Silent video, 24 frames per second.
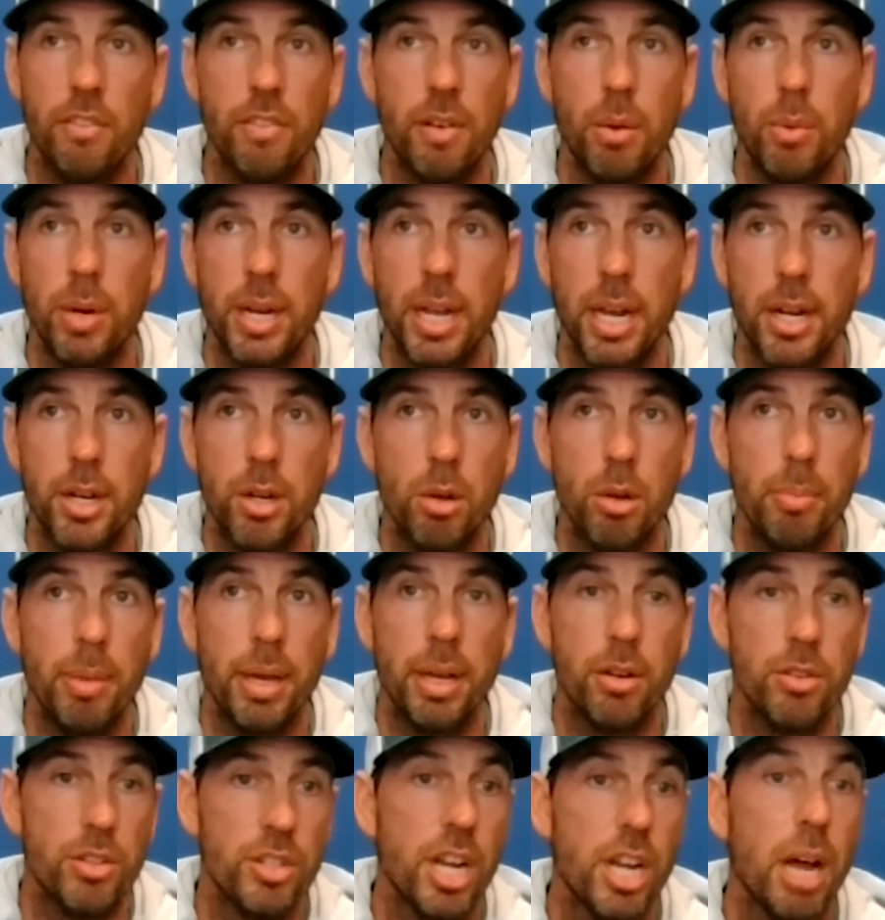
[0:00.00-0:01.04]
I, uh, we got to do a
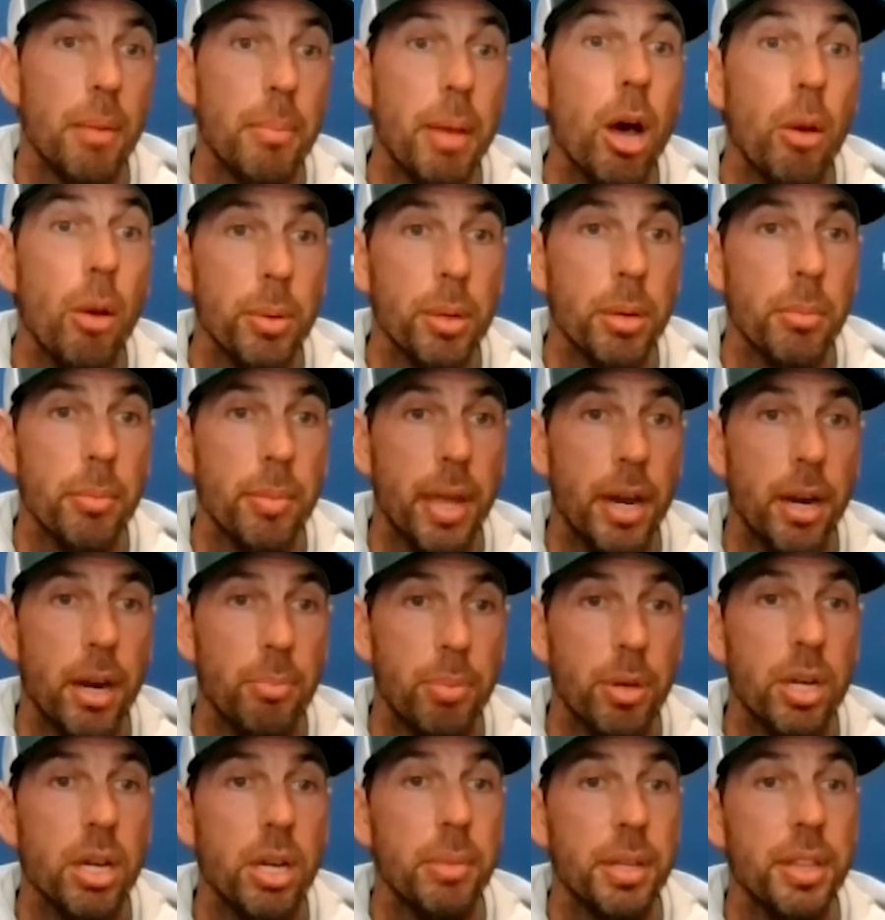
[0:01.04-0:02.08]
better job helping him there,
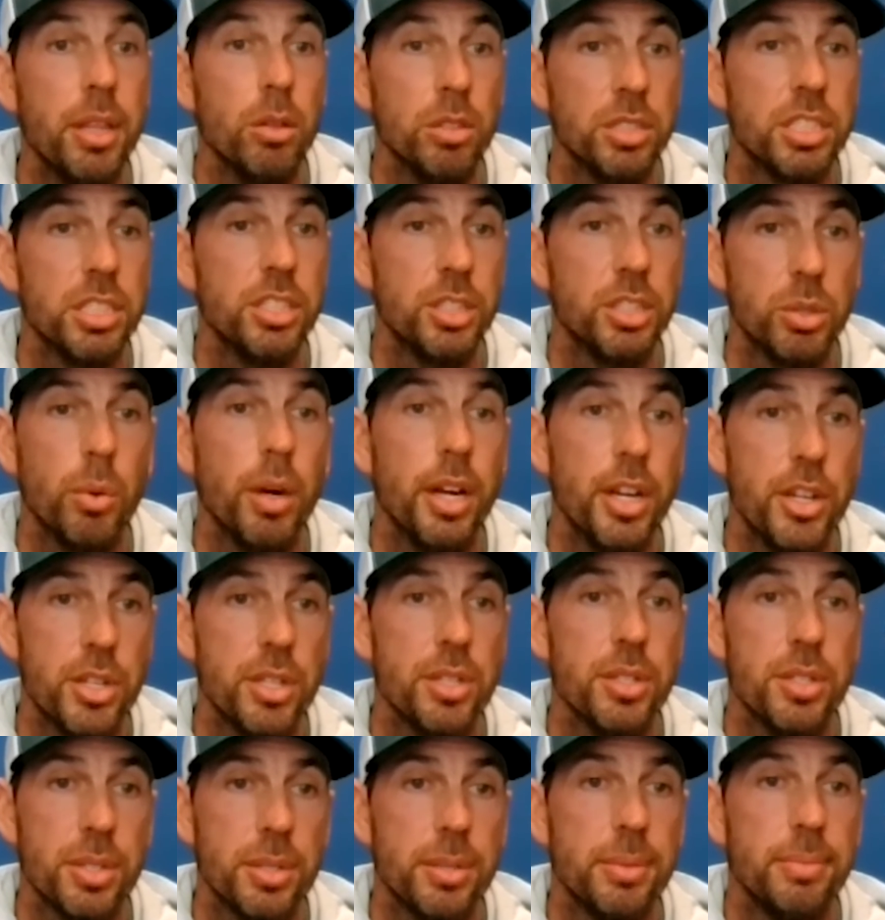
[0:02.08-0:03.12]
put him in those
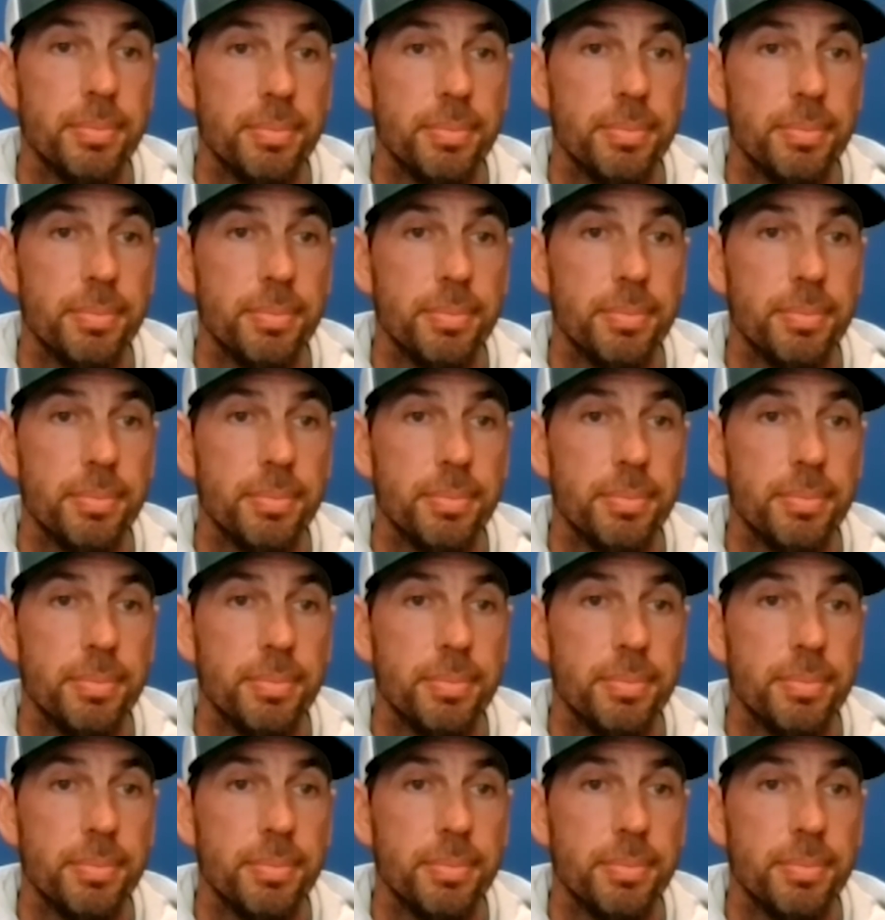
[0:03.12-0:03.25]
situations.